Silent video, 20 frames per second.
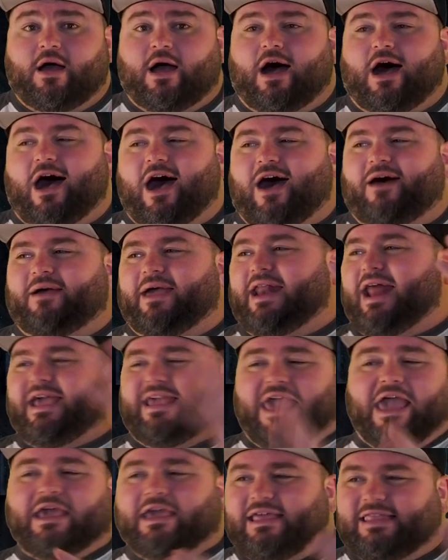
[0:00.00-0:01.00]
And I
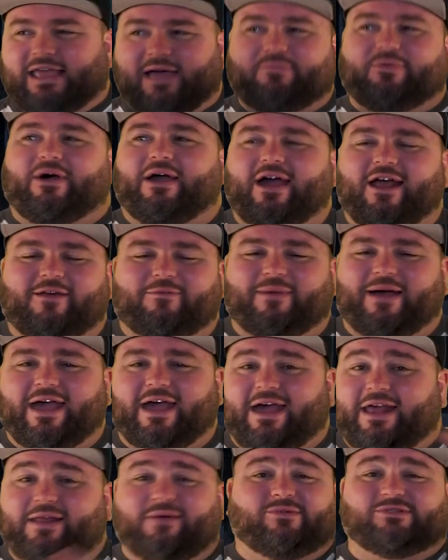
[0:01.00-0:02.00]
can't get that play out of my
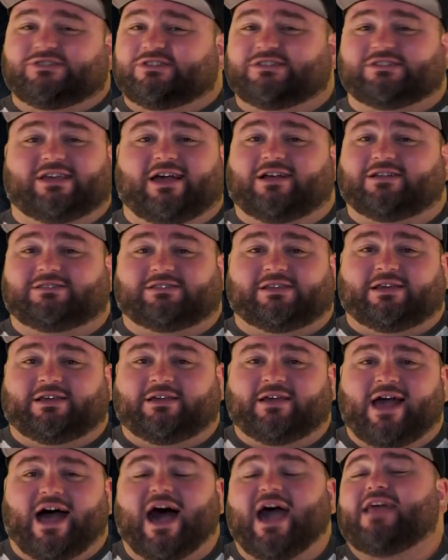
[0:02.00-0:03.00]
head. It was disgusting.
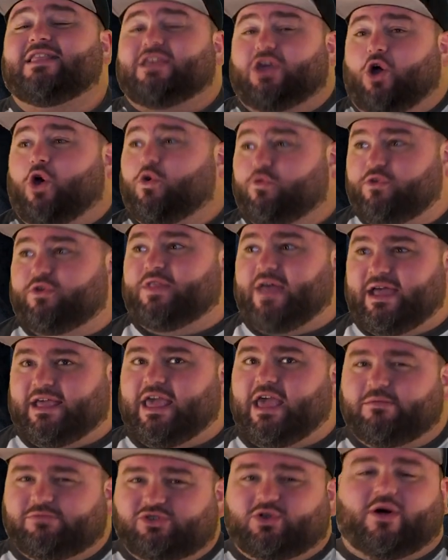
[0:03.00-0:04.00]
I had the over in that
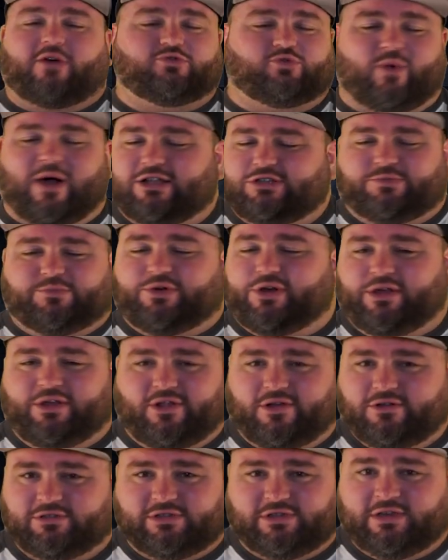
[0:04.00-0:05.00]
game, so I was watching pretty
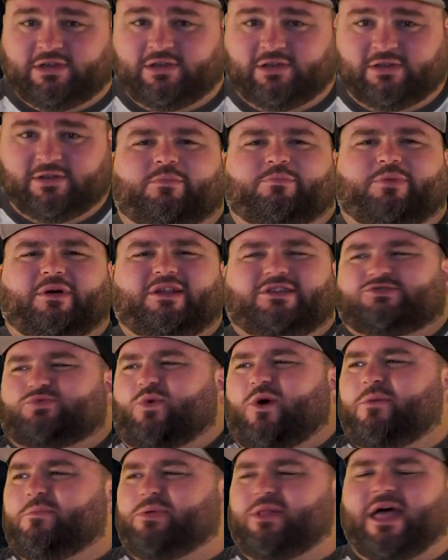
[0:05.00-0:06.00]
closely. But it's
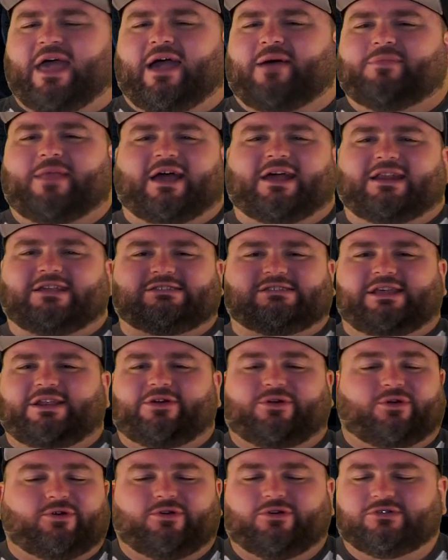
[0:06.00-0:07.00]
one play. I'm not going to sit
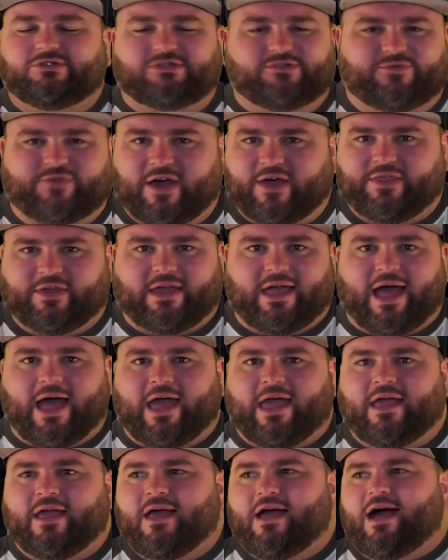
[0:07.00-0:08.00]
here and crucify the
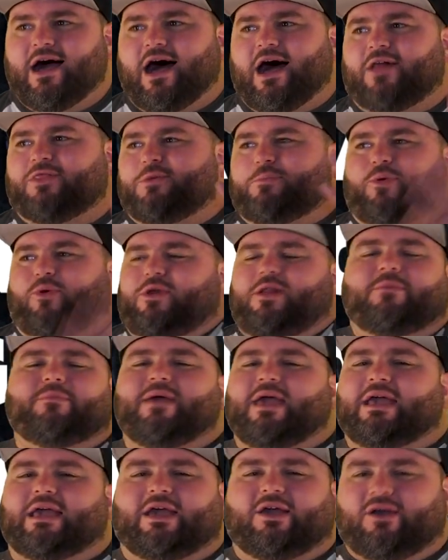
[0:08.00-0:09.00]
guy. The point I'm
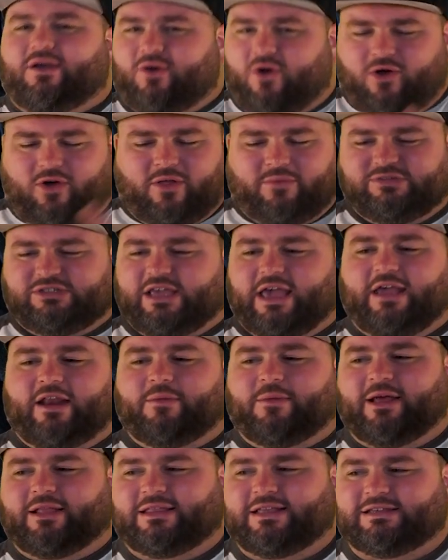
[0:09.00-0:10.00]
making, all I'm saying
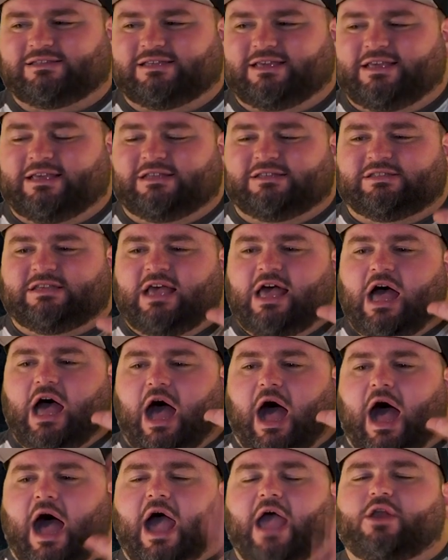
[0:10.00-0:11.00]
about this is,
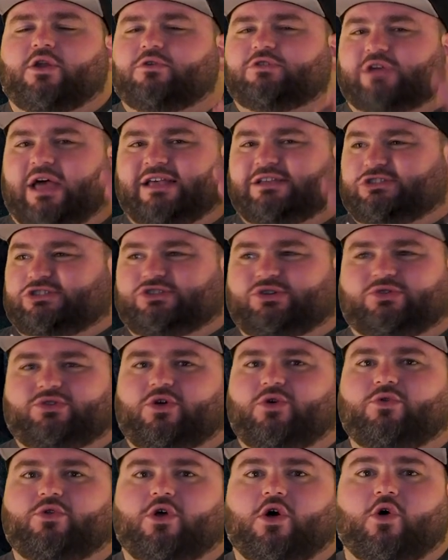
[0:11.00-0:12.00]
I still
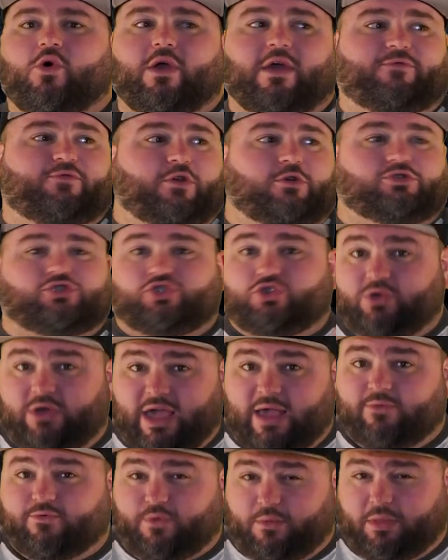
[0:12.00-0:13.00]
don't know if those two
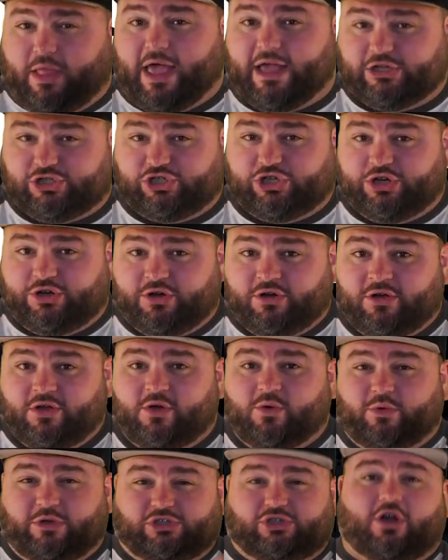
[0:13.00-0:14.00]
games from last year
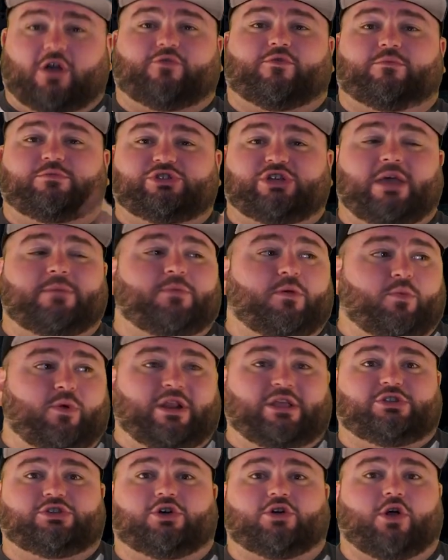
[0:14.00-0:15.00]
we saw from Shapen when
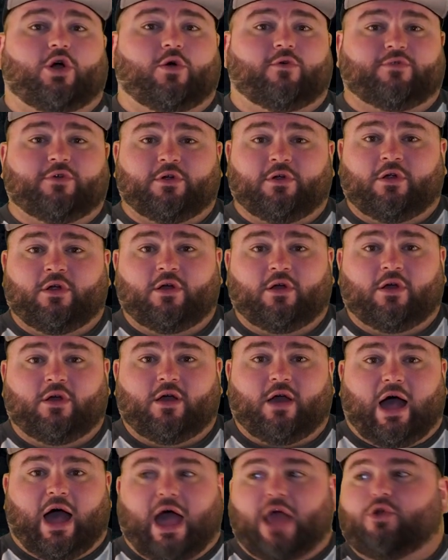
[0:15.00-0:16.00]
he took over,
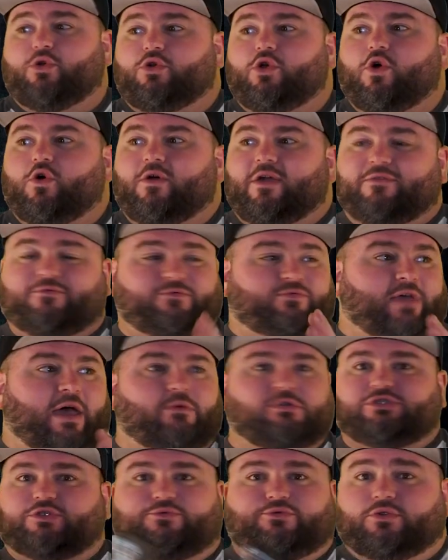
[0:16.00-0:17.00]
I don't know if that
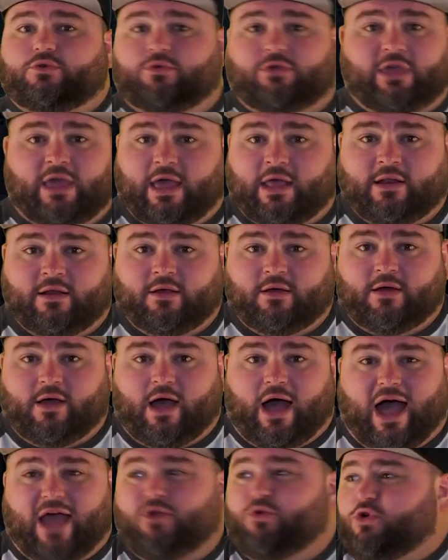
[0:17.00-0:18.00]
was a fluke yet.
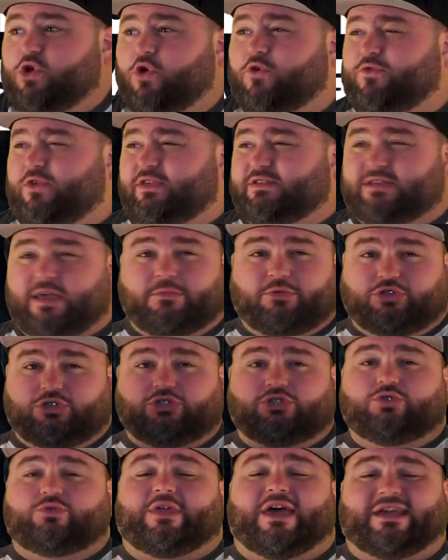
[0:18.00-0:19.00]
I don't know if he's able to
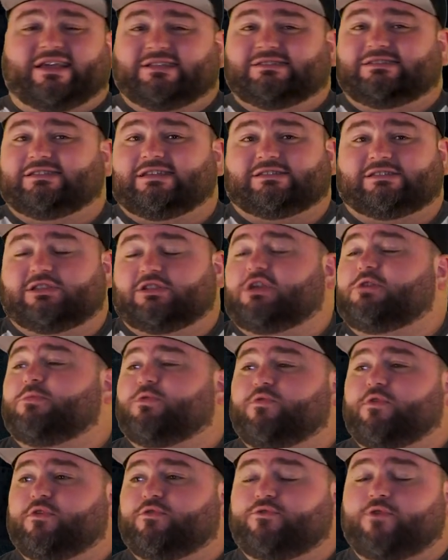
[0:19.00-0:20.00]
do that consistently
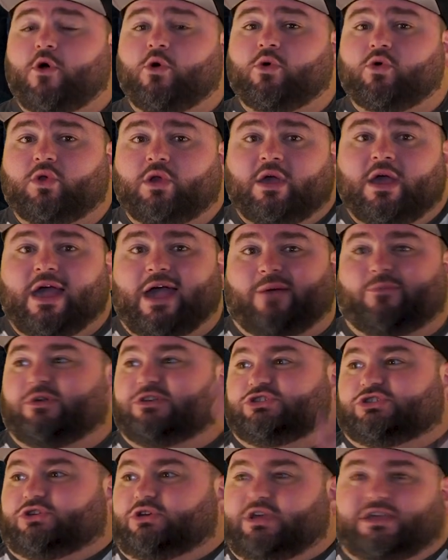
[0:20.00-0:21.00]
moving forward, and he
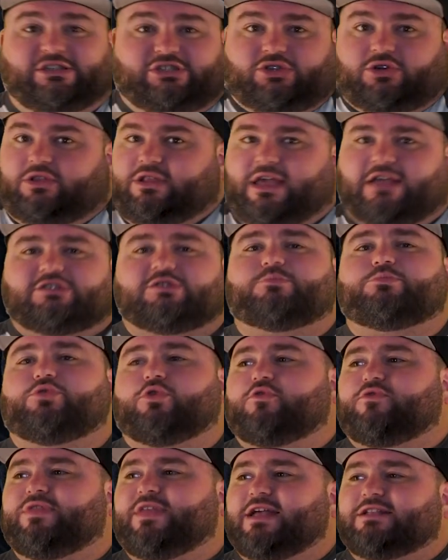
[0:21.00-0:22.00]
certainly hasn't
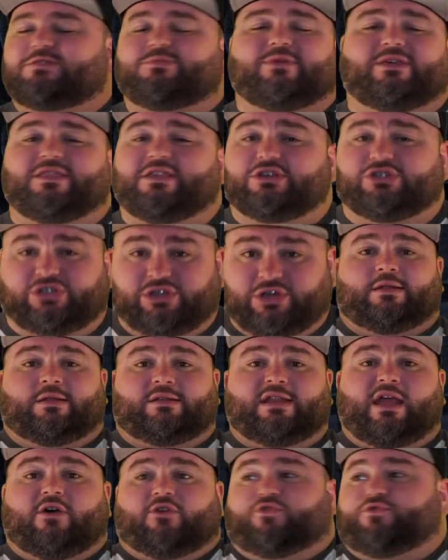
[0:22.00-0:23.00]
proven that to me this
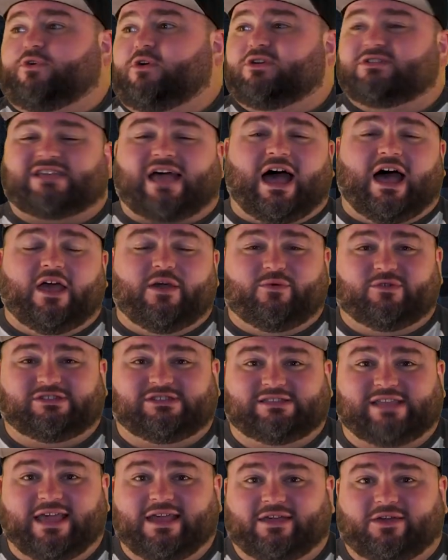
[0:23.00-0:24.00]
Now, as far as Iowa
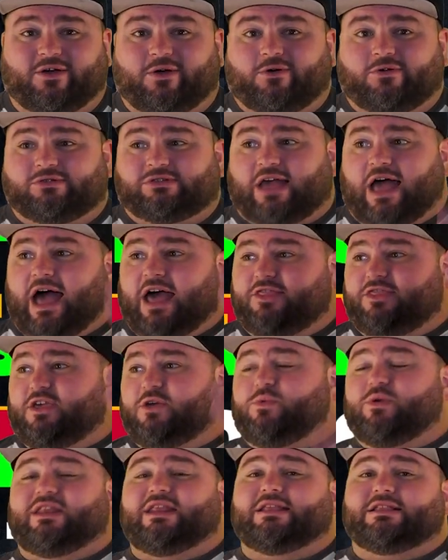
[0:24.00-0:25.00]
State goes, I think
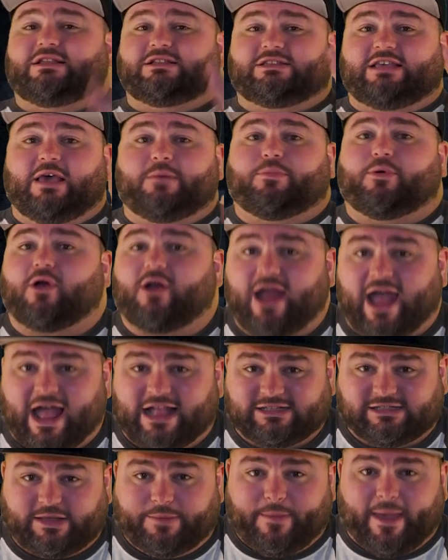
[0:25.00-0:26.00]
we need to tip our
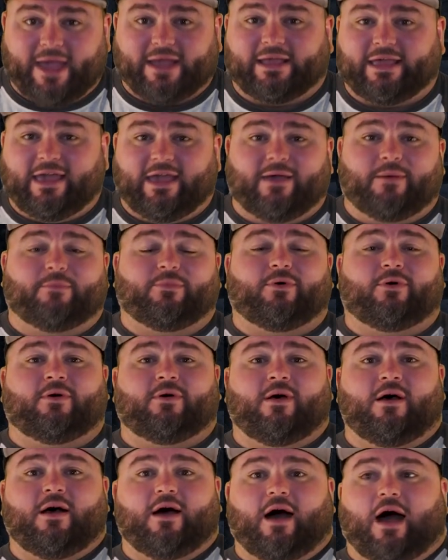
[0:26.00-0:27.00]
hats to Matt Campbell.